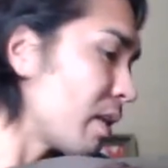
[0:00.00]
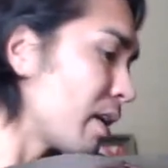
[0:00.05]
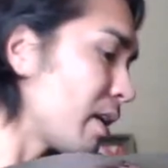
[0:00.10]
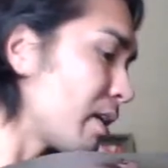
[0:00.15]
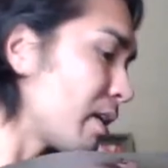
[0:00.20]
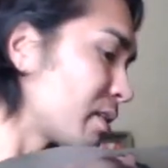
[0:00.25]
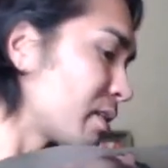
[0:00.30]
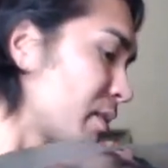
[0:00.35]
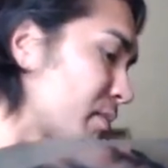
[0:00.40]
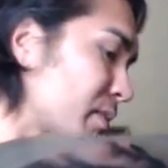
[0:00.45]

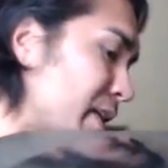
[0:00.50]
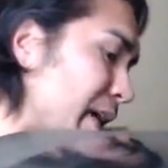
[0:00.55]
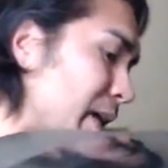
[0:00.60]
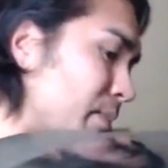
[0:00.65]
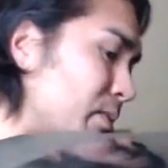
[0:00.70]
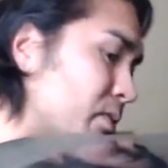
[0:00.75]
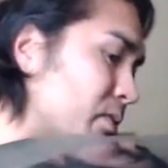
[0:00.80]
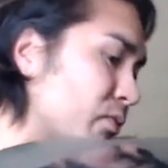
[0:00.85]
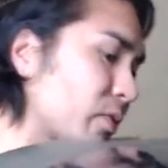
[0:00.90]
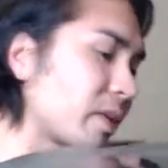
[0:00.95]
Uh,
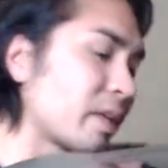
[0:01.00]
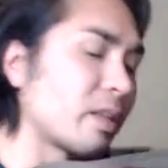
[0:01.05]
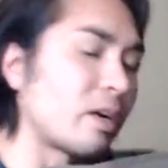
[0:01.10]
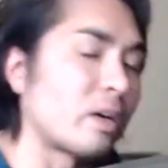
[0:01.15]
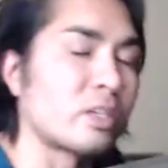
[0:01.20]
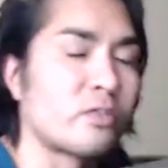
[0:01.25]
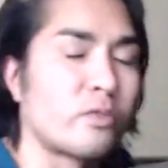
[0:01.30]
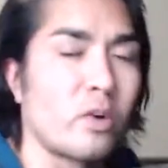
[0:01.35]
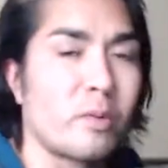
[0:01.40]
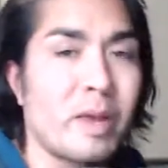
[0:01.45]
sometimes really
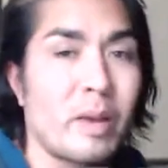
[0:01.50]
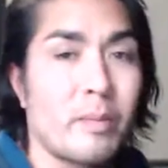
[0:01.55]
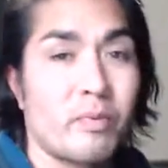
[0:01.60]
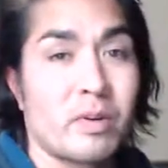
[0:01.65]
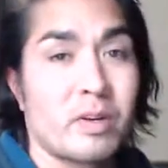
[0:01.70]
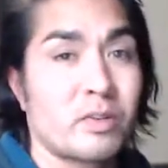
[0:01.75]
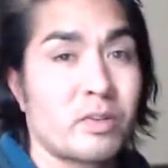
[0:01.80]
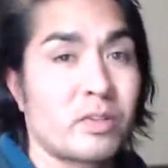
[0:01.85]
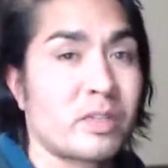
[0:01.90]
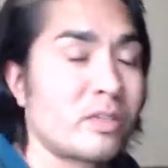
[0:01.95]
large format
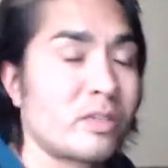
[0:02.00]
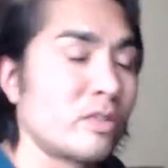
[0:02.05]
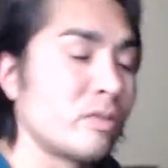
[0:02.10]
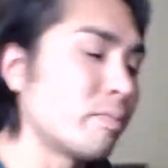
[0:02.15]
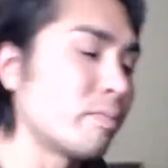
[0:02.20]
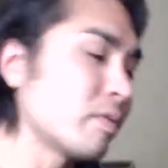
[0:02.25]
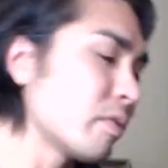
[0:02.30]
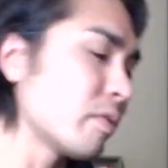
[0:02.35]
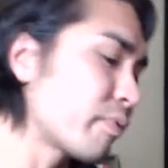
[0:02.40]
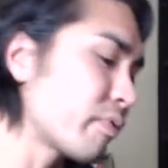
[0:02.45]
printers can do
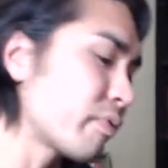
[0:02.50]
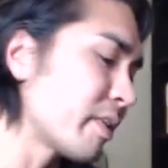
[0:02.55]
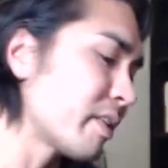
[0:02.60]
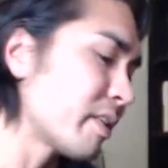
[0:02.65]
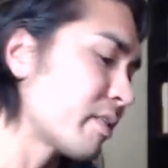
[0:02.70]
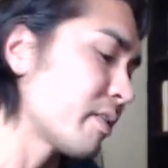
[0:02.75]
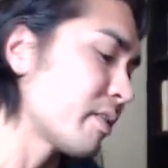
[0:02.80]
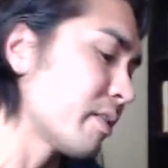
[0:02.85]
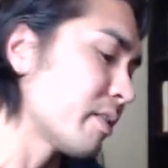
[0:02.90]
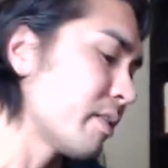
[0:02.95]

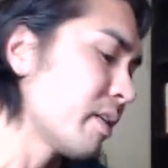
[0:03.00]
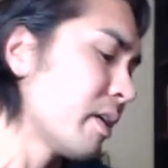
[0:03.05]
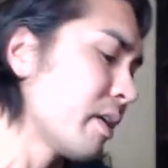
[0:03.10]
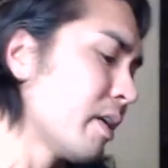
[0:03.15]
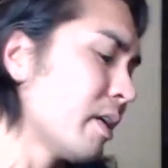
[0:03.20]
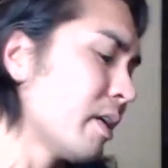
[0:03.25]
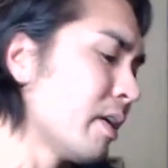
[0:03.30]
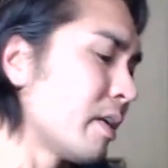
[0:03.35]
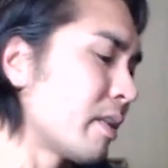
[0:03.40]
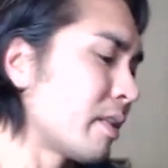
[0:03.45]
blueprints and
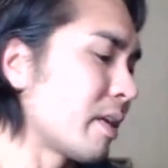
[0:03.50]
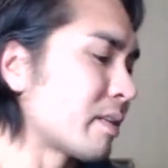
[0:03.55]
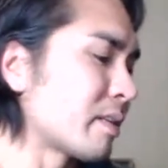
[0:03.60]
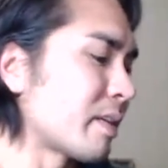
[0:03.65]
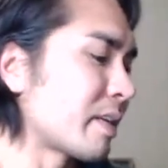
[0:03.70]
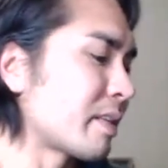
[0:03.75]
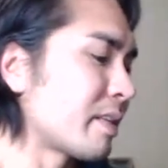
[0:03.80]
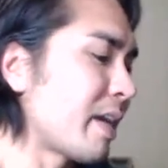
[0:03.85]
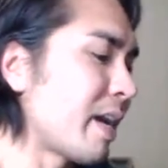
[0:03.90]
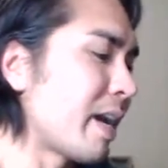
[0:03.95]
things
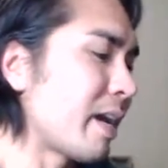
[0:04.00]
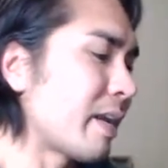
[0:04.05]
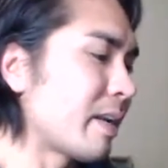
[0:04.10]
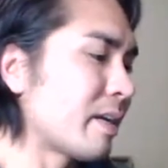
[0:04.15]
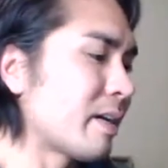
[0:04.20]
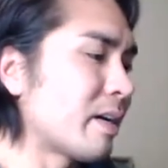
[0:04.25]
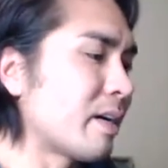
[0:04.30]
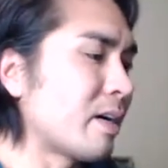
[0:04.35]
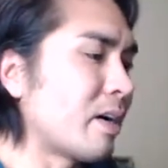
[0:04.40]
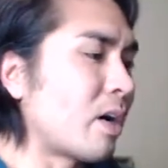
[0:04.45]
like
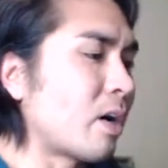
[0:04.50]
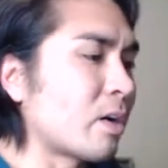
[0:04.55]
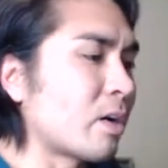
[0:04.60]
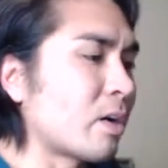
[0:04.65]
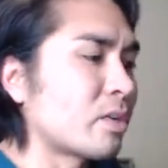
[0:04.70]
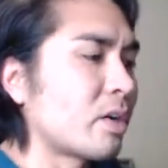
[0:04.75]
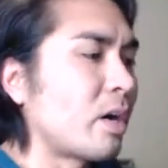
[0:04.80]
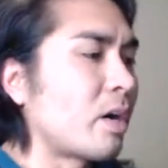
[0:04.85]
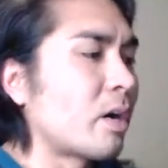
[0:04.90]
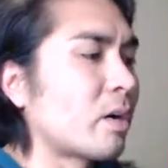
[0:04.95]
that. Uh,
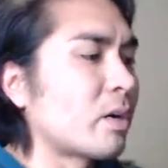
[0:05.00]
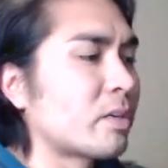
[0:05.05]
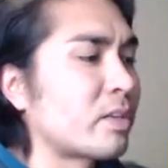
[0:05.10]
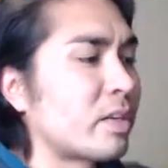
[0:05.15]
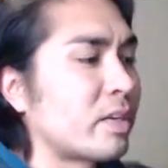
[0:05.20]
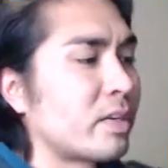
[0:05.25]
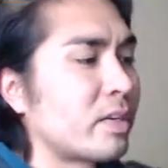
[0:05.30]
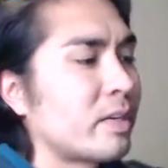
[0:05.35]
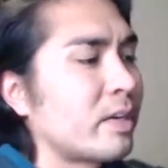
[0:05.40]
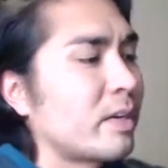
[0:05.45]
art,
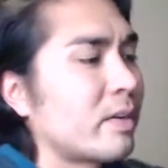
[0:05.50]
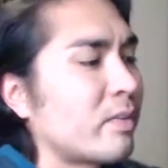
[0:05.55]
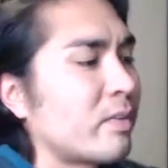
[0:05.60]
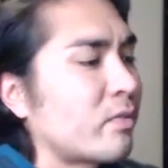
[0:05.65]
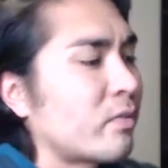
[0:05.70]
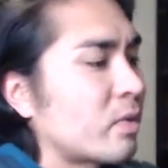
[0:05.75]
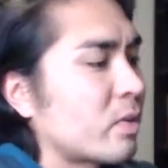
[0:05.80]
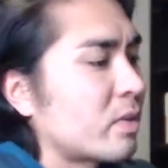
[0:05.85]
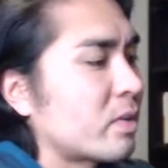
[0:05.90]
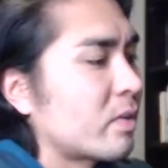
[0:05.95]
art
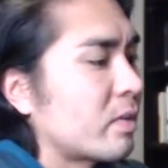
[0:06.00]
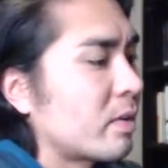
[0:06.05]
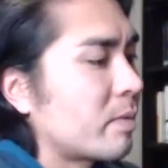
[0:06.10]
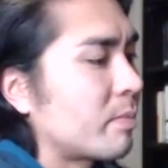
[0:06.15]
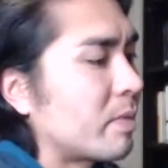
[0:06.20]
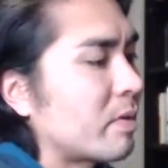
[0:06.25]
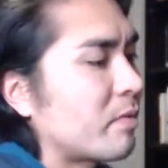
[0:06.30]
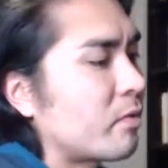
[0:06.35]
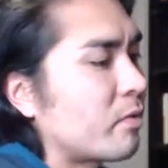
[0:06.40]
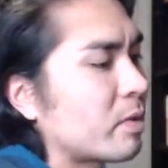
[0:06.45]
for,
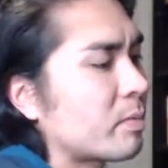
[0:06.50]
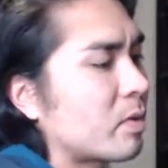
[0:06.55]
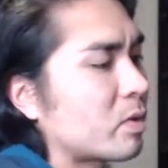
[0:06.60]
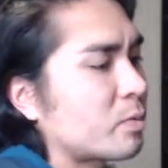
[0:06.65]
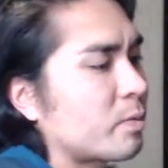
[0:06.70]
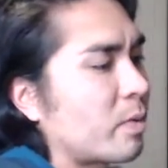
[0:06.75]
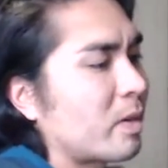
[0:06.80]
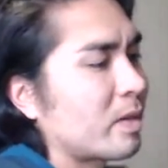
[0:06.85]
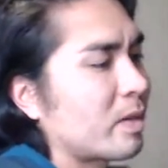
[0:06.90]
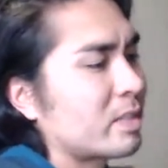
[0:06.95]
but for the
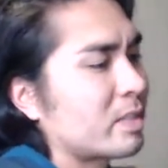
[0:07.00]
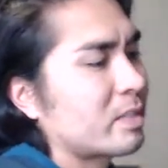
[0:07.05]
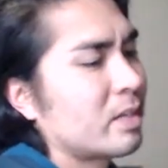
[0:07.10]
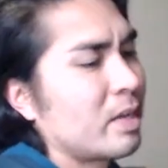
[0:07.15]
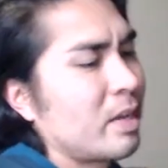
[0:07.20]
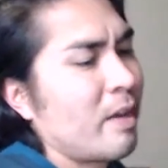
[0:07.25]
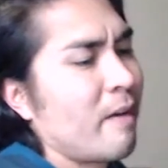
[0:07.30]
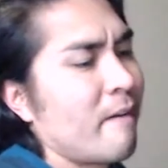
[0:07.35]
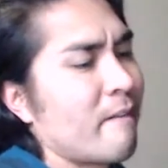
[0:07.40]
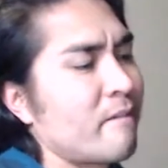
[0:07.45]
most part, it's
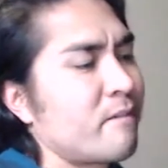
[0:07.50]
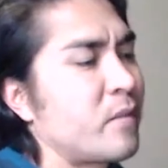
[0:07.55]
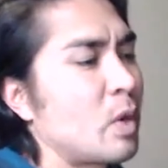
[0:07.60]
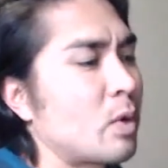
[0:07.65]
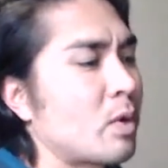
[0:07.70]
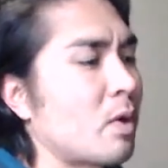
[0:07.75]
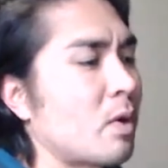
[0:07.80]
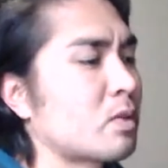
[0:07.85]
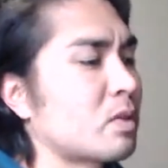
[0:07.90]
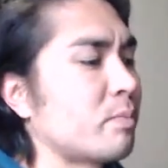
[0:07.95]

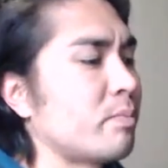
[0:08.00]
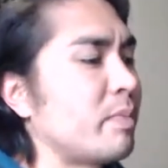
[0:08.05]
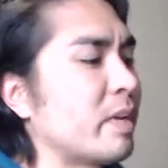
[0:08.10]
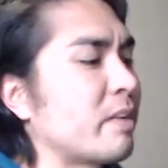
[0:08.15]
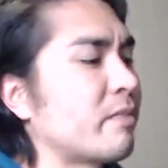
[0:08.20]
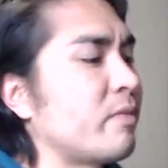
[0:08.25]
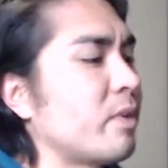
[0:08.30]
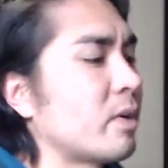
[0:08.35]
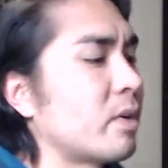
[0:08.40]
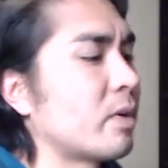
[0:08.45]
photos and
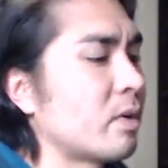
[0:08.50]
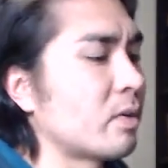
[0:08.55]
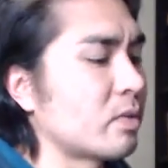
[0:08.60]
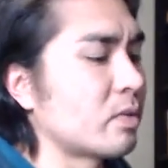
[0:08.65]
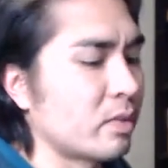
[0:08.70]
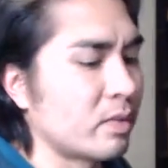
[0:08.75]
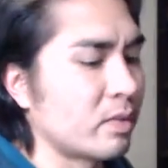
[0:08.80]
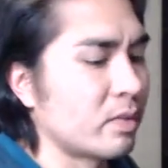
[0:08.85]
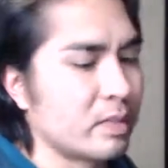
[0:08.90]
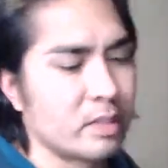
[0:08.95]
big photos.
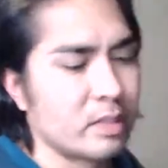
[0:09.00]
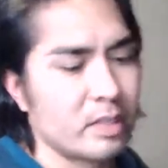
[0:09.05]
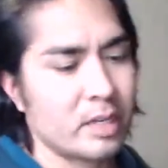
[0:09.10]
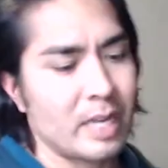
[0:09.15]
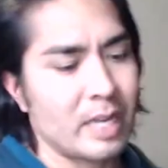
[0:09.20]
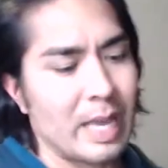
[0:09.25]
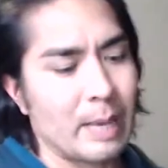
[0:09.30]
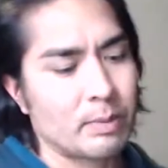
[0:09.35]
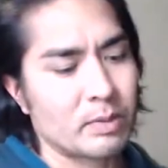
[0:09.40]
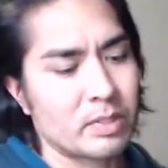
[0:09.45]
So this is
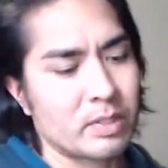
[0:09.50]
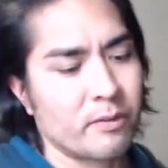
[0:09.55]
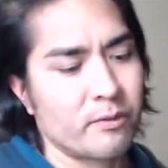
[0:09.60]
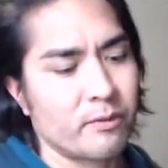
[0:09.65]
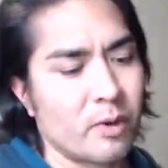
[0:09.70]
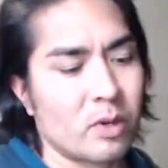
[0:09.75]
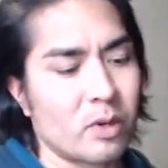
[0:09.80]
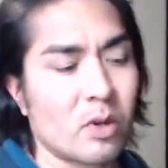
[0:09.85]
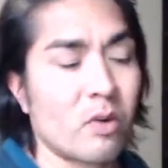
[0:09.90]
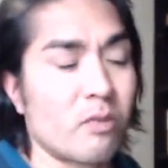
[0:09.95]
an Epson
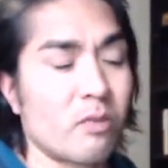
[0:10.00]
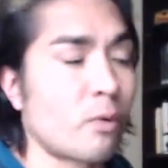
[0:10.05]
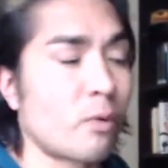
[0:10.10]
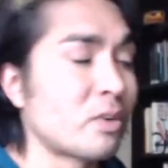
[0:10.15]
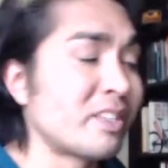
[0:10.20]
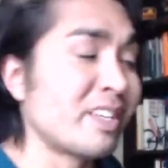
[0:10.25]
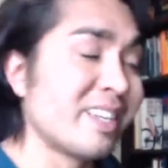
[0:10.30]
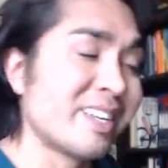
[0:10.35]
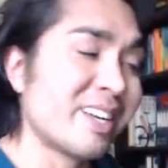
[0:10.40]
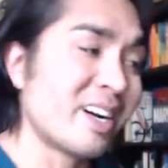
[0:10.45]
Photo
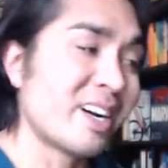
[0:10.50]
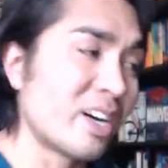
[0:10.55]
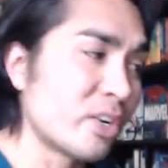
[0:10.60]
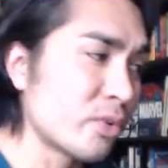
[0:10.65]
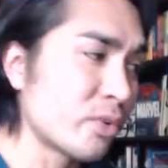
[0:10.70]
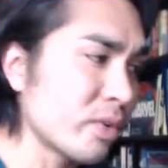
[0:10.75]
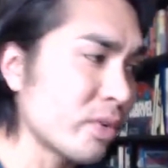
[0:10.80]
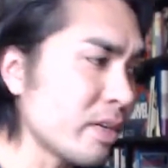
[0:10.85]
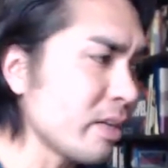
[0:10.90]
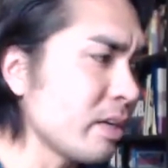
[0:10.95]

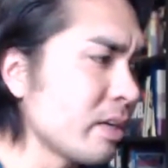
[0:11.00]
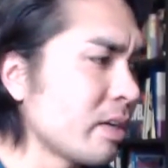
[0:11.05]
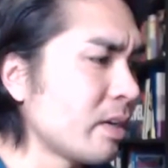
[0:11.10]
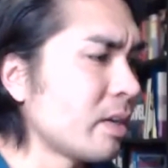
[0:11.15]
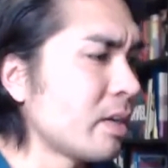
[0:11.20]
1400.